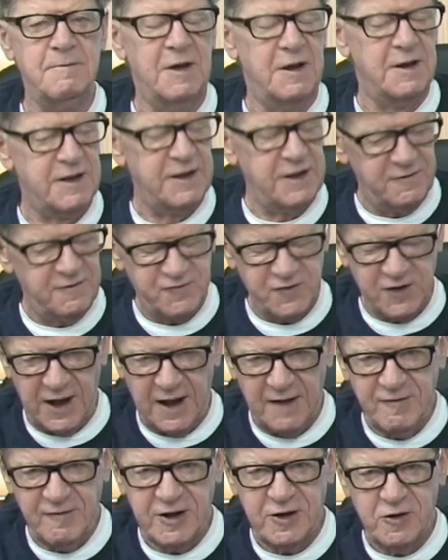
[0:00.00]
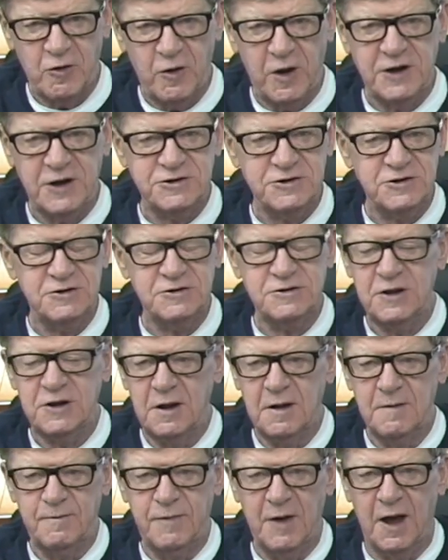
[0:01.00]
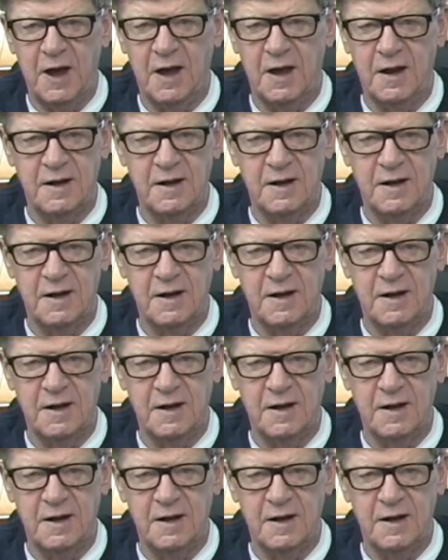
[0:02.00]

Again, if you have any questions, uh,